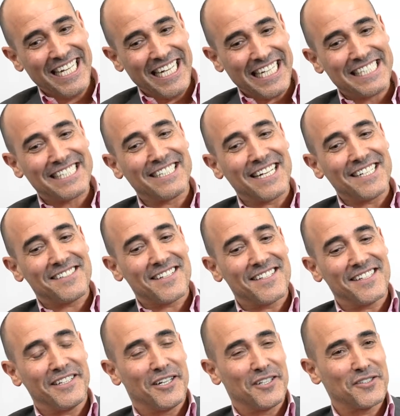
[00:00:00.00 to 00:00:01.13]
it's nice to
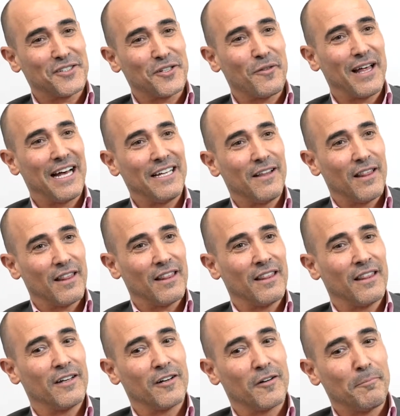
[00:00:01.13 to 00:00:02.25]
see also that
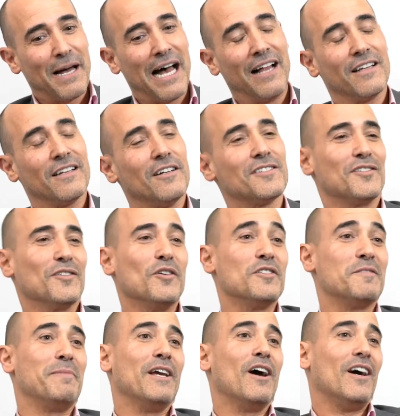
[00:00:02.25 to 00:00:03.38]
their palate also goes
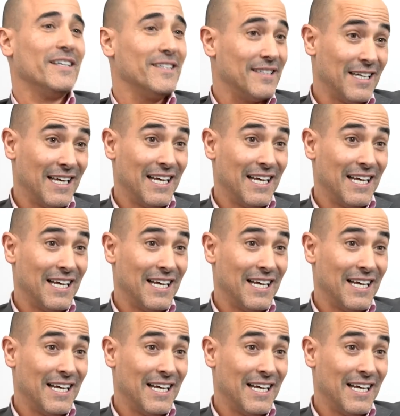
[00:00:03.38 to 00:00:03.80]
beyond